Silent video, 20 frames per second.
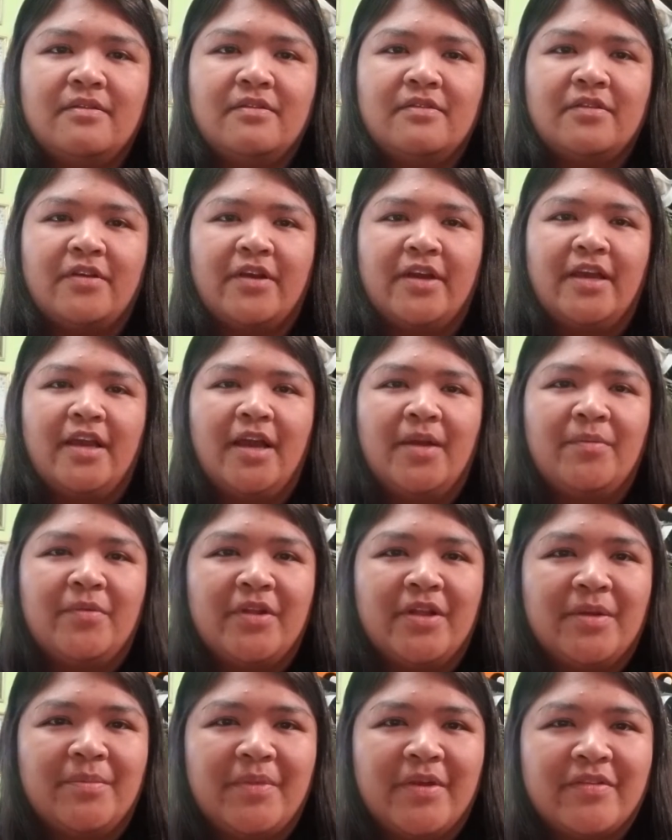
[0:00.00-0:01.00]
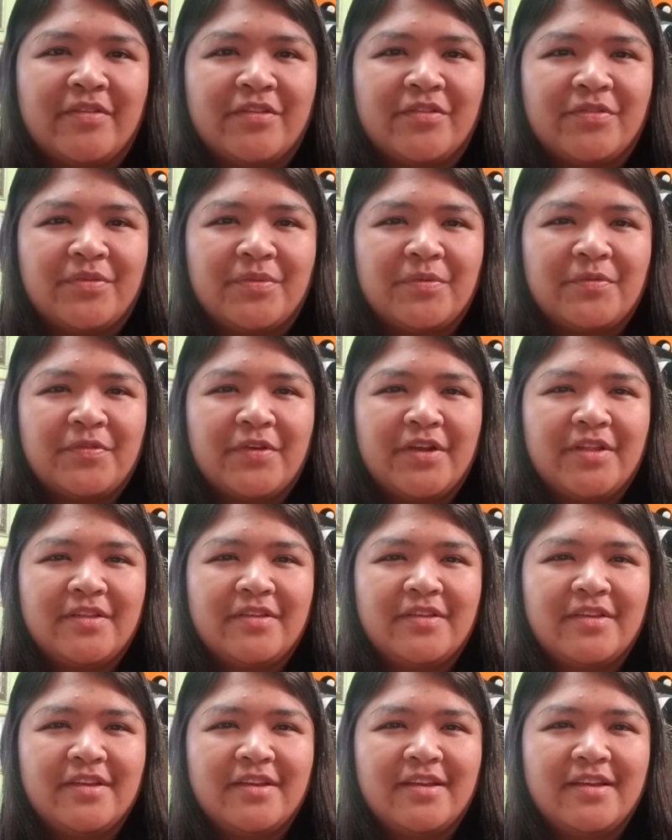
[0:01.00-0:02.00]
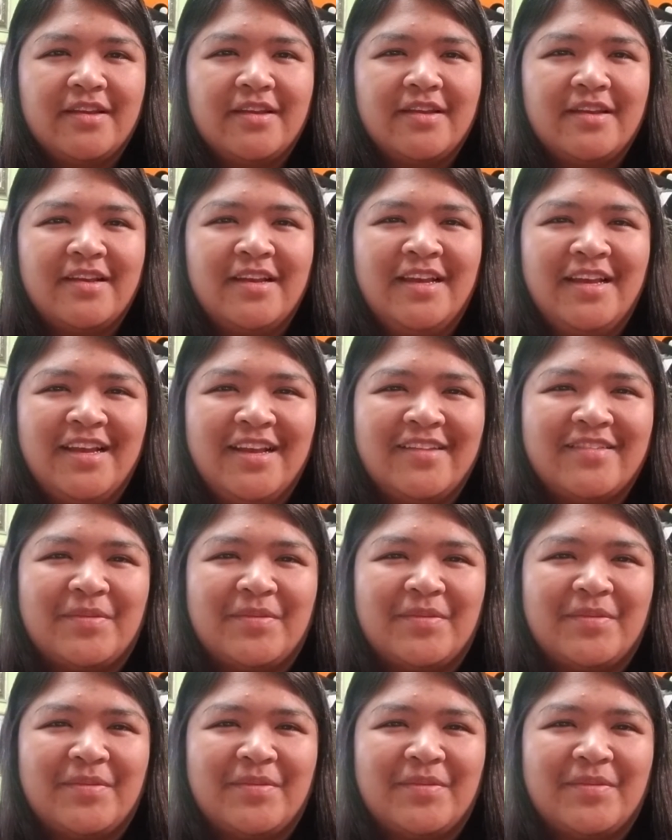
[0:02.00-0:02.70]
Sorry, I'm reading a message from a friend because